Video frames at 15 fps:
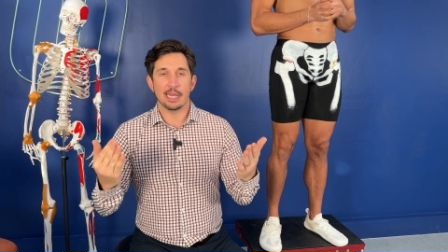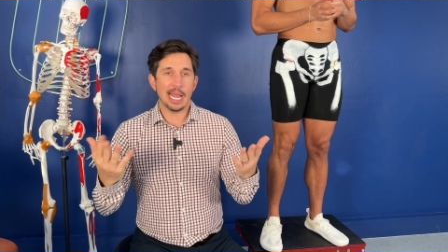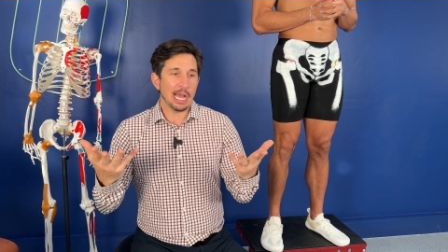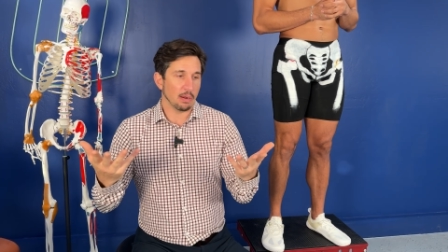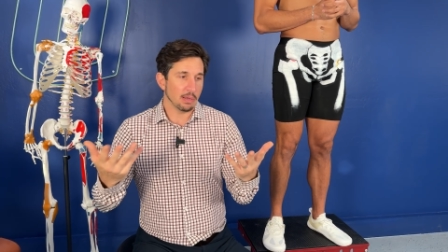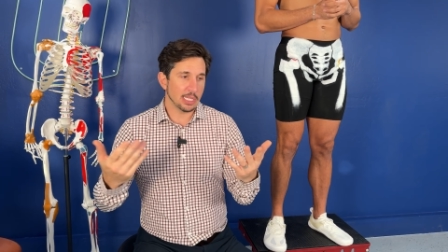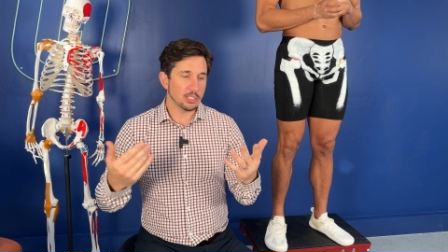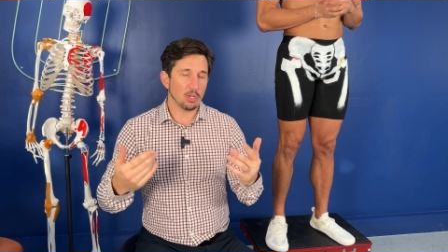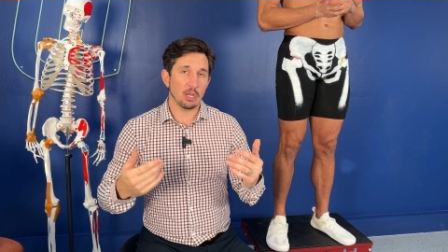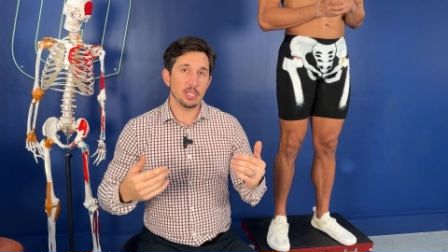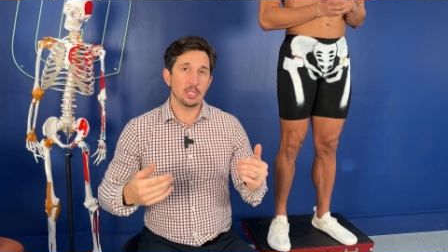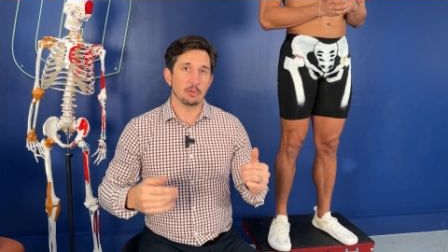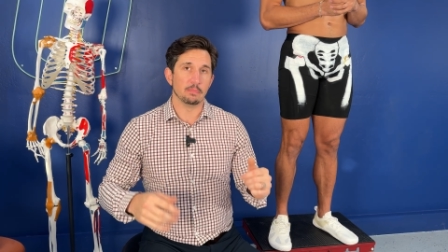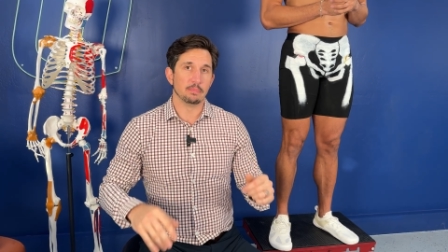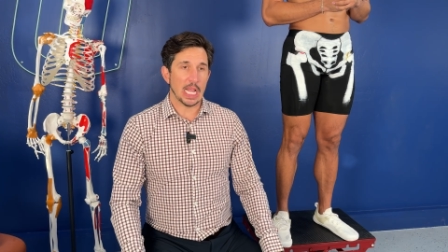Now, it's on
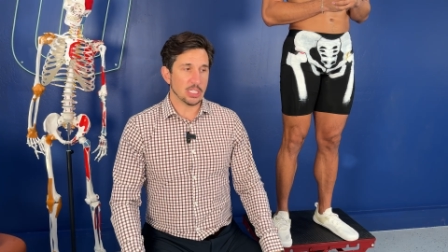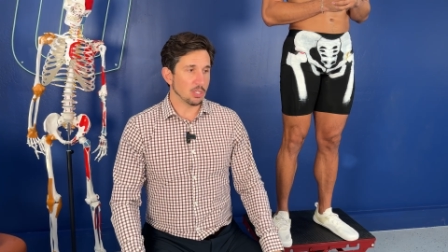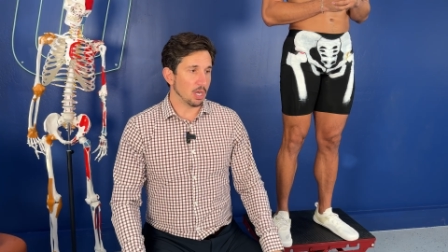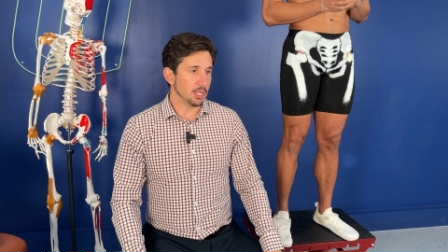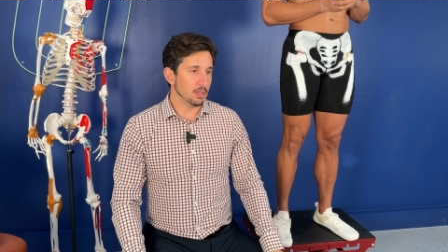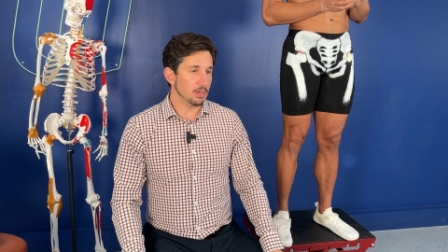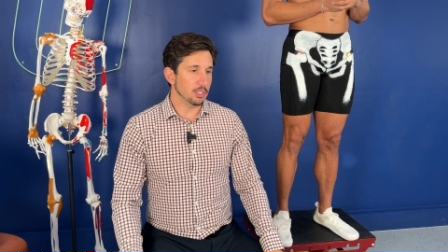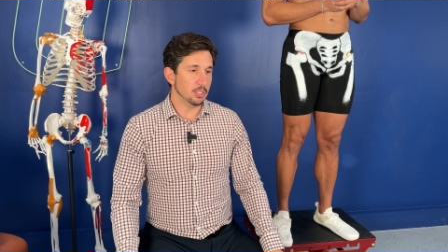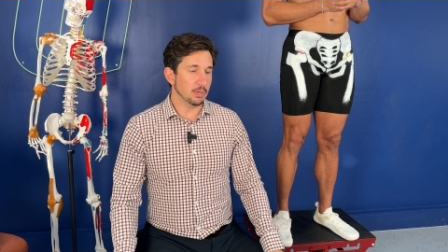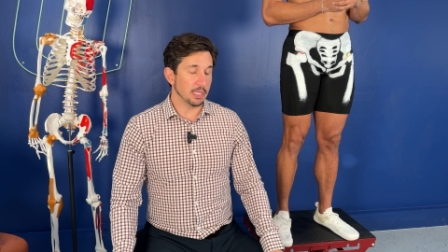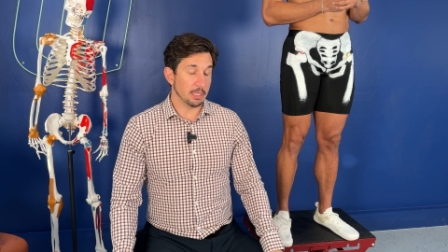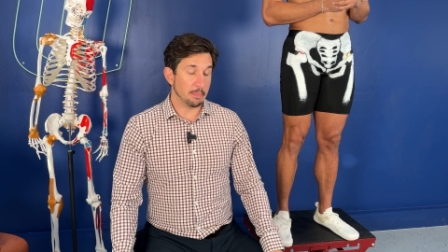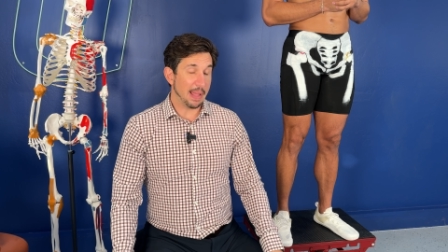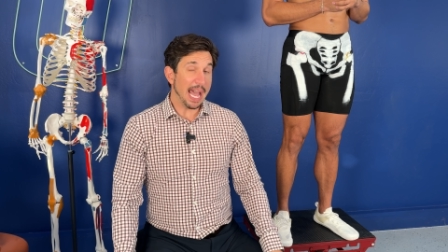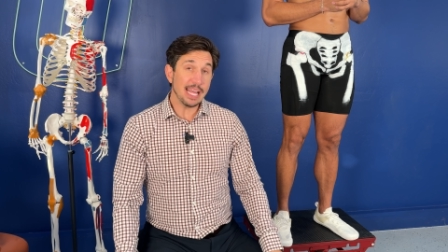you. It's on you to do it.
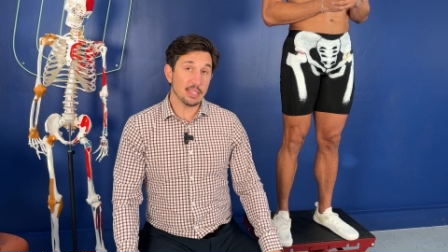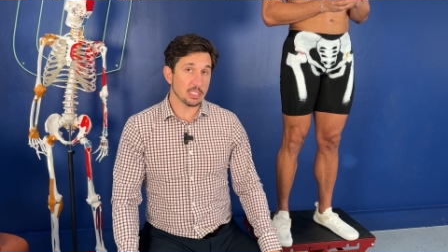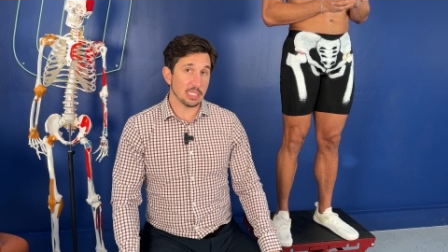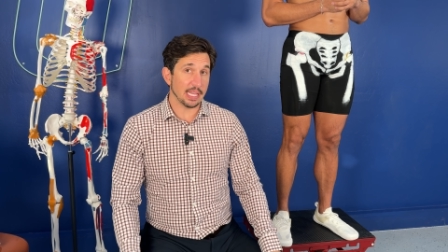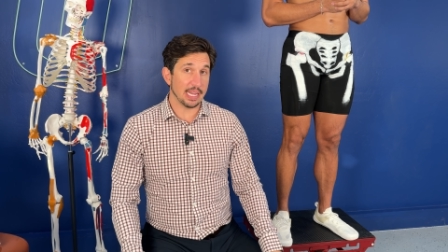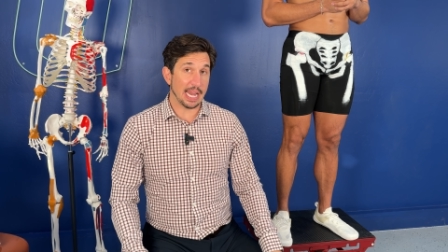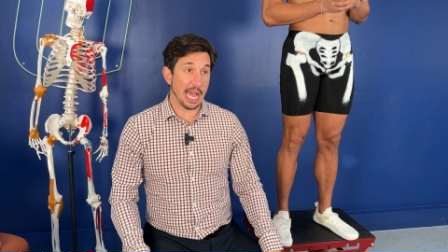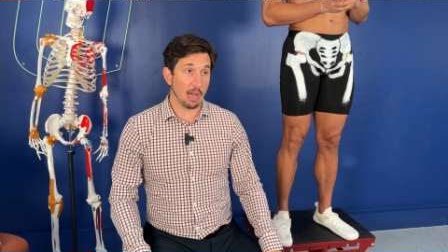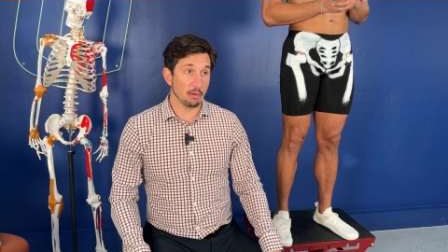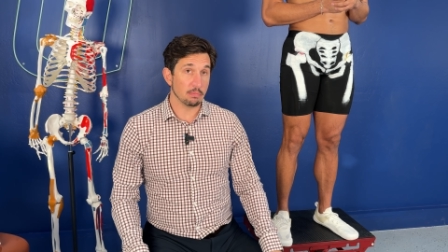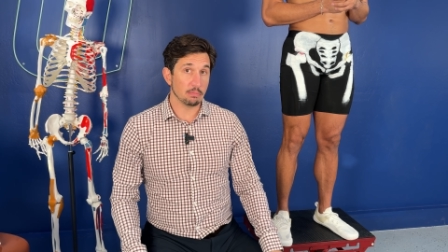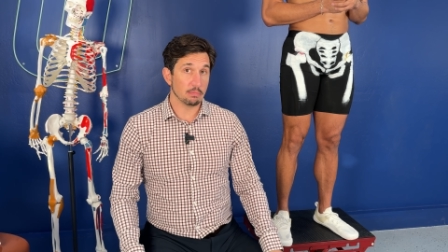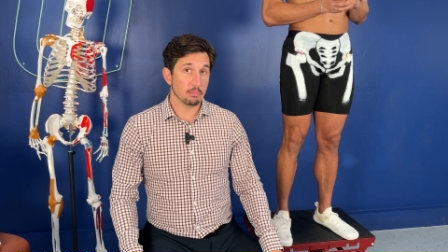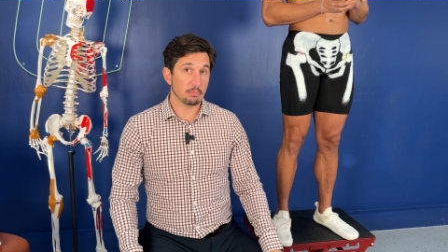The path is laid out.